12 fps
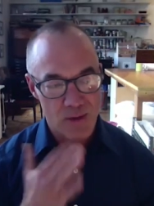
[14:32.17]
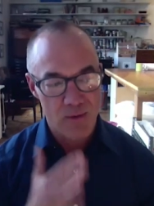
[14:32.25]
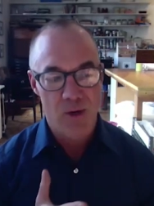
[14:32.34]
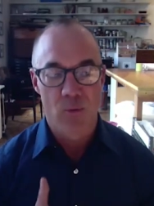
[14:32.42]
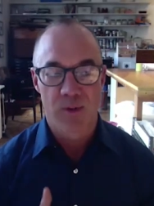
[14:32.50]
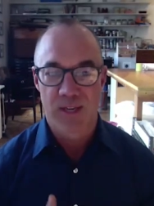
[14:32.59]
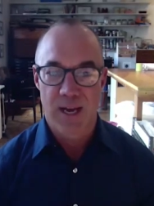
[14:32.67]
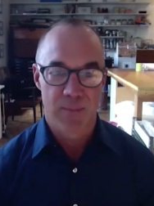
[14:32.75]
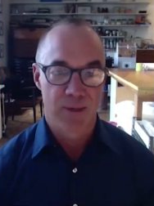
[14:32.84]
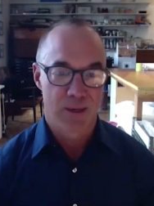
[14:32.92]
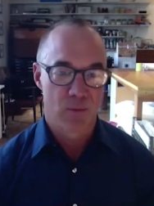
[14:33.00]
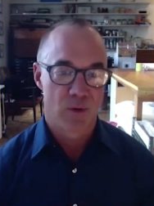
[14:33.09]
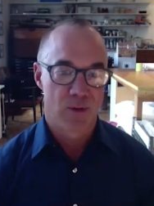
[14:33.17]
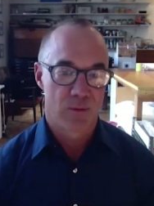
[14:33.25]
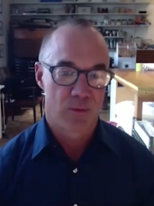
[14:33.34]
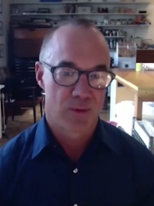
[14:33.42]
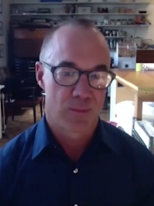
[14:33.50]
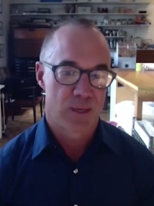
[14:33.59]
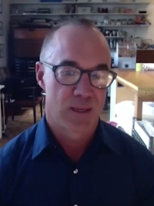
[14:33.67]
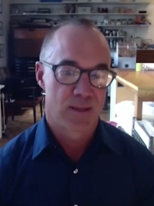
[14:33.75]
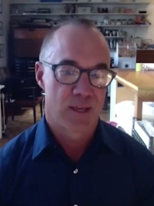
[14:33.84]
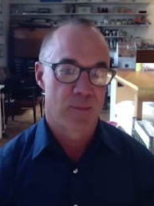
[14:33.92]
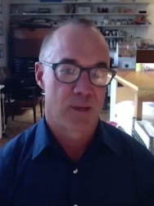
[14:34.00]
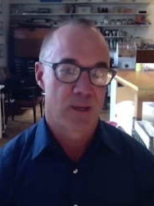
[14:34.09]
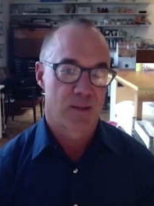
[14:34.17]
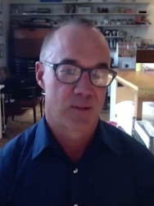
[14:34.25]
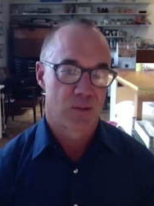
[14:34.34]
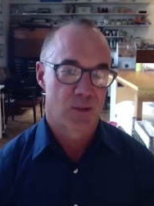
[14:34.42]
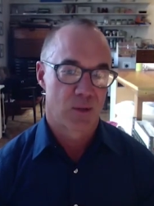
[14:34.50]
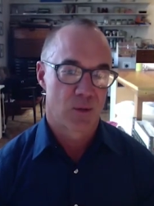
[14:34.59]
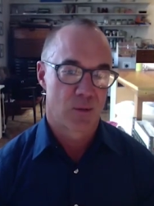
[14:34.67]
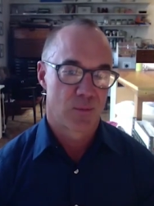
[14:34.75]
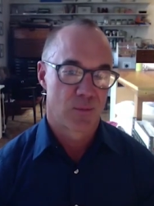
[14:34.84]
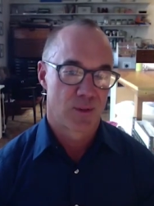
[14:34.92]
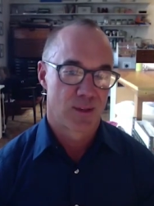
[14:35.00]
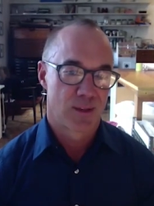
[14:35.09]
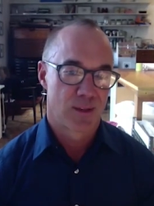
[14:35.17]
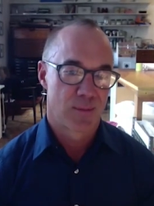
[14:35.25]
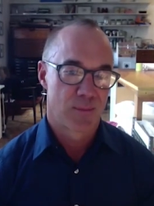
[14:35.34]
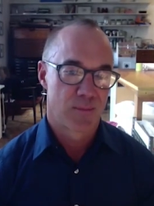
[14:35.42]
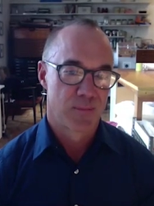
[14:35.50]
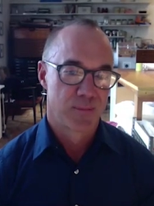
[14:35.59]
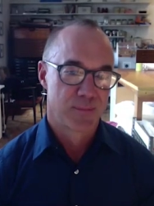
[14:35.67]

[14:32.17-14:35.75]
I don't know what's happening with it with the pandemic. So, um,